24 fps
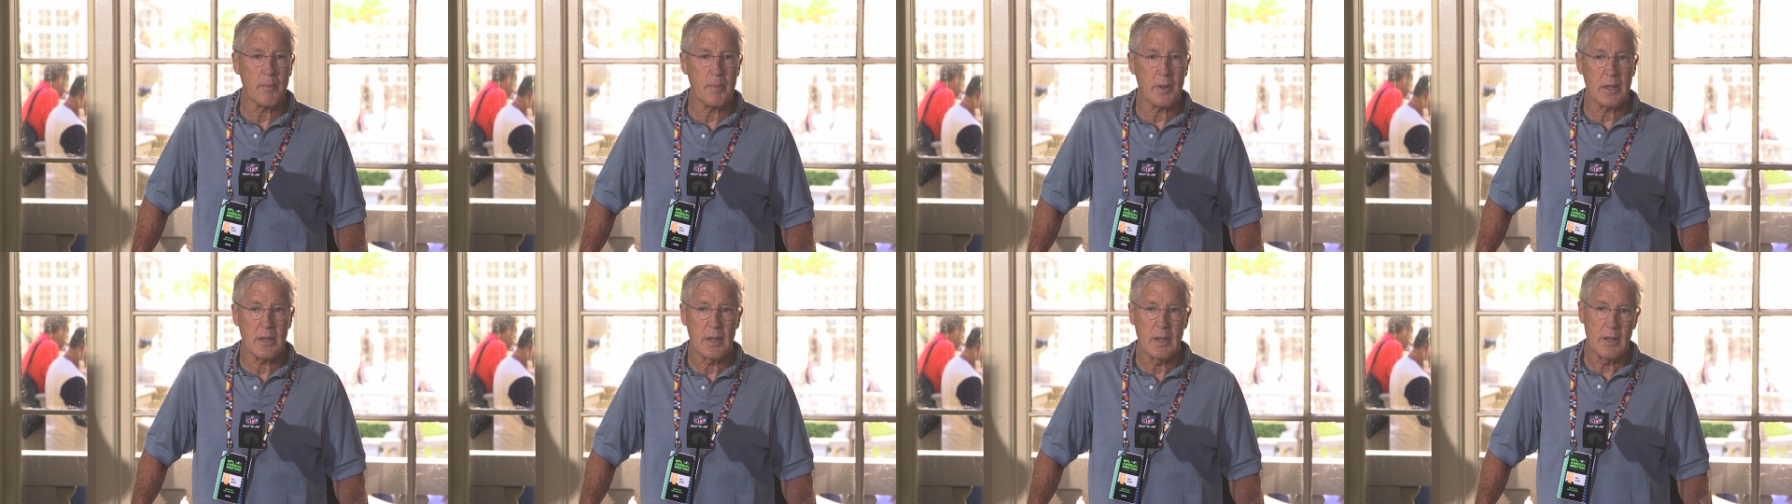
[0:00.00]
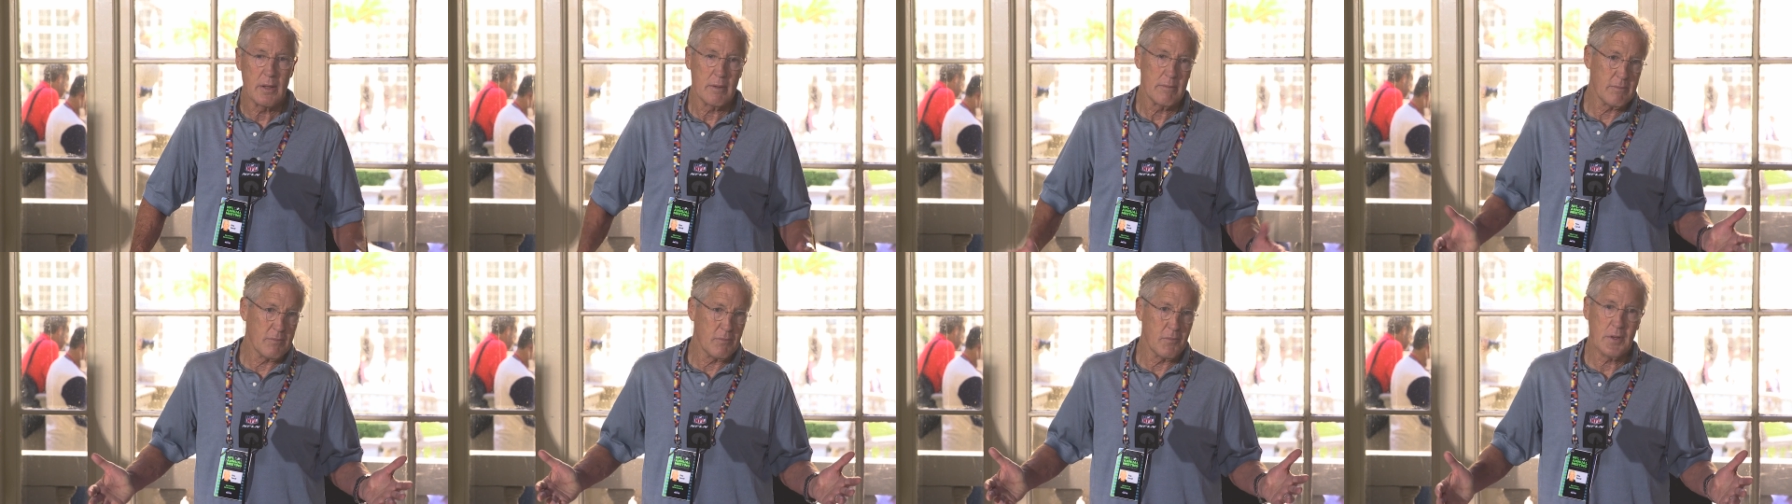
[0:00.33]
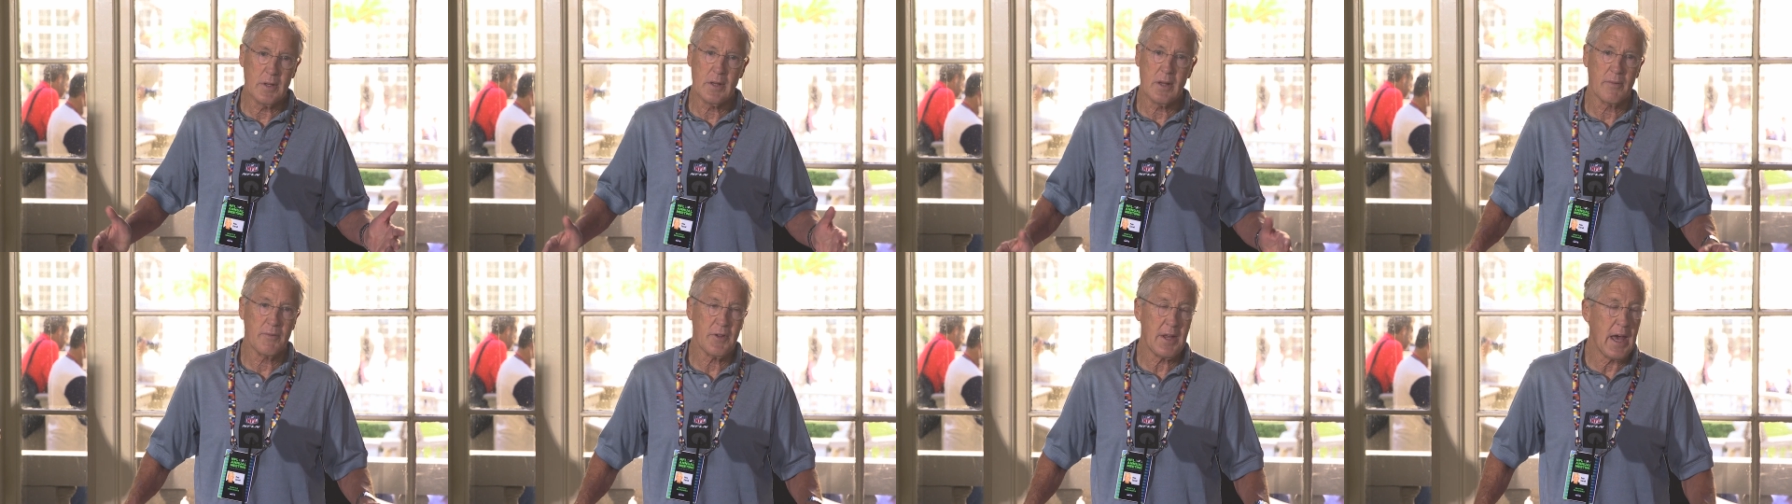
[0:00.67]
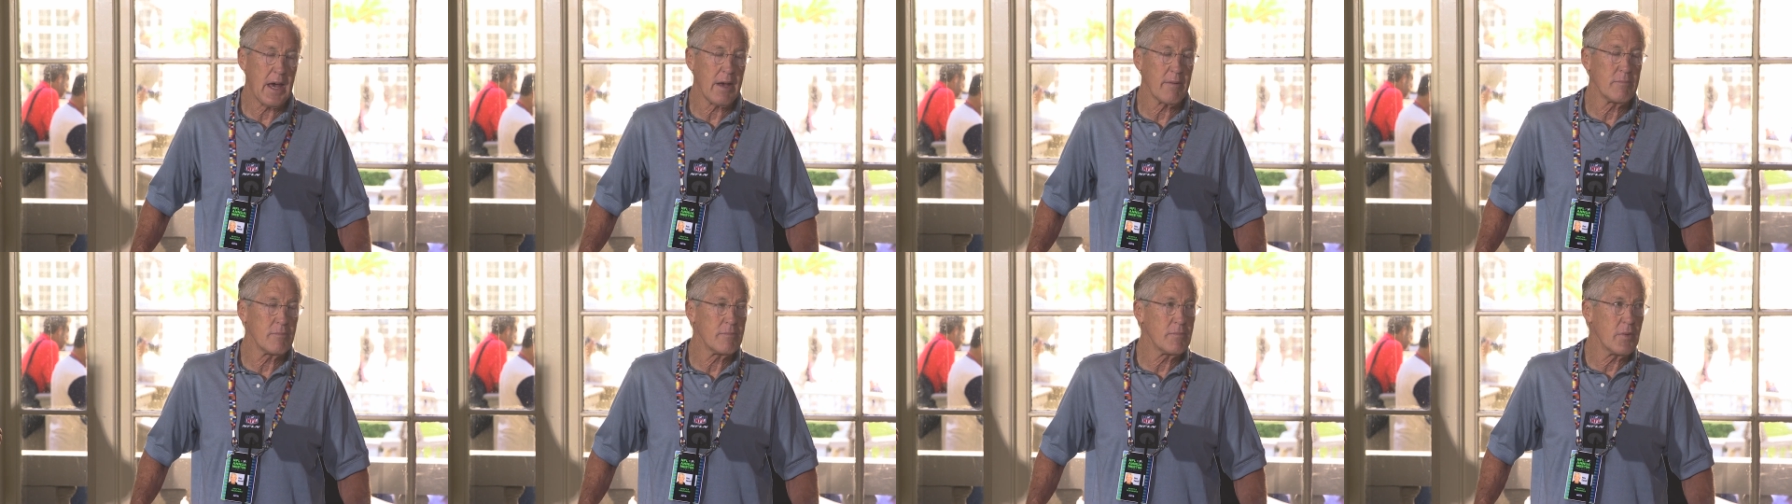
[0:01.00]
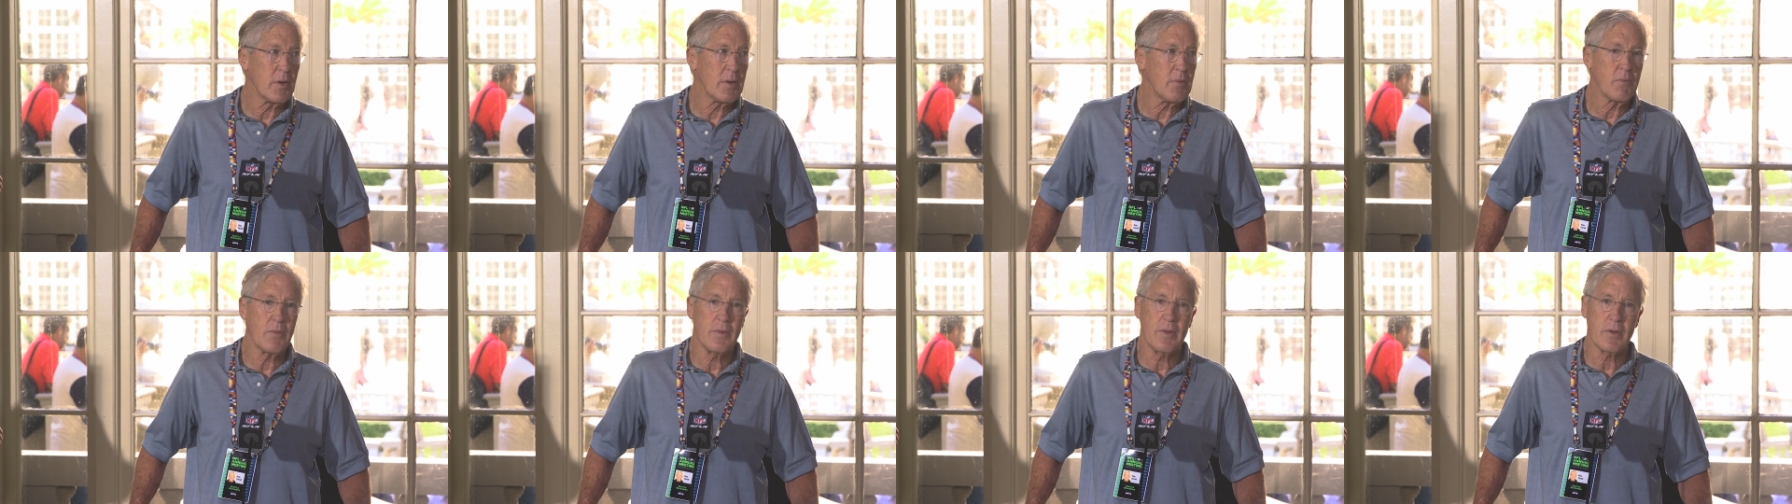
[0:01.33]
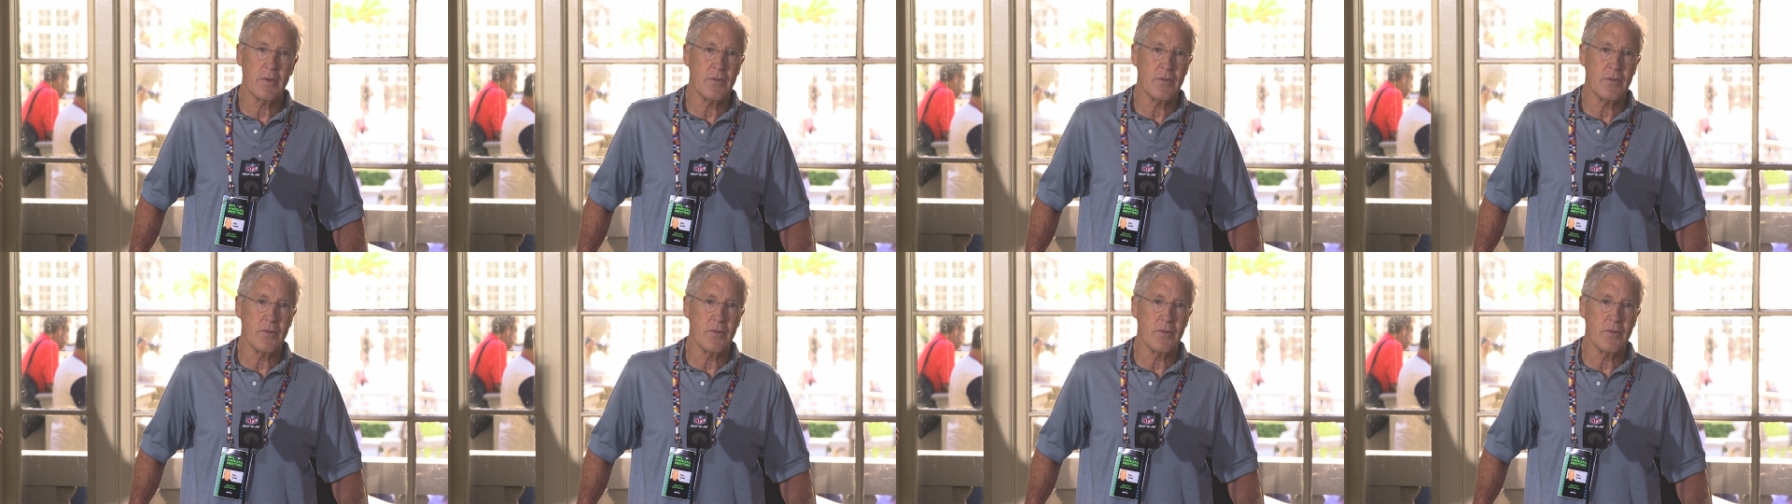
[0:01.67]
But we'd love to have him.